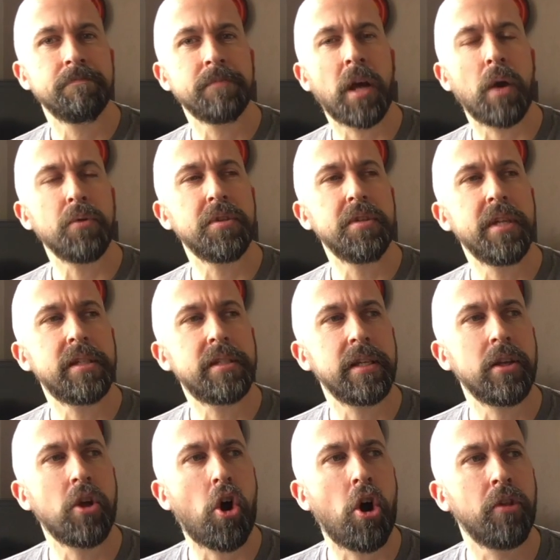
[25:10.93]
I was
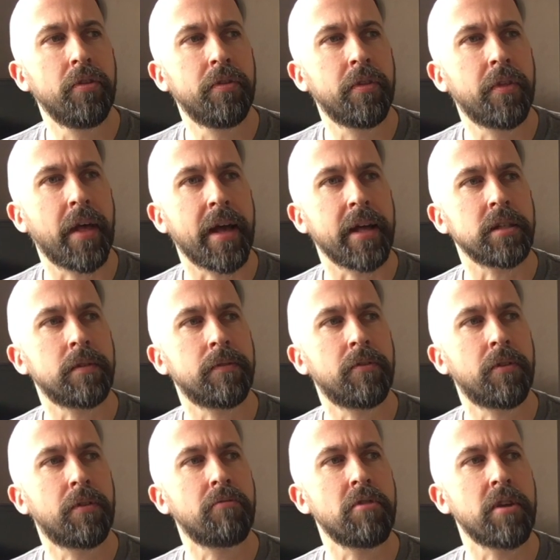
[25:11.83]
knitting on that
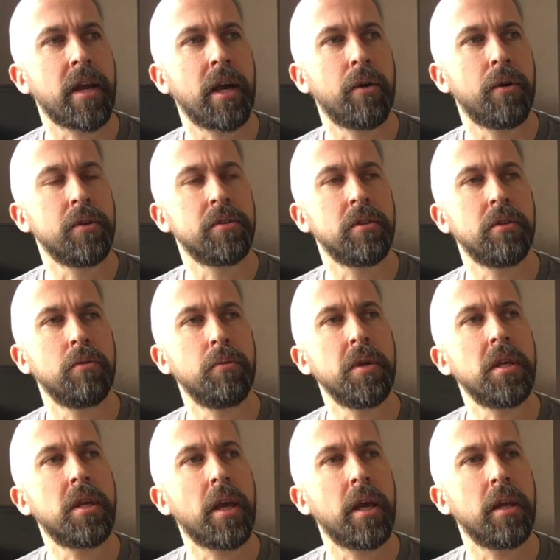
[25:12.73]
for 3 hours at the
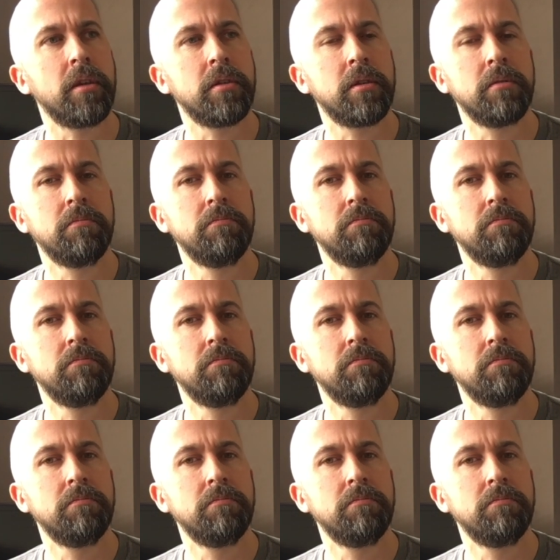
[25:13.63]
weekend.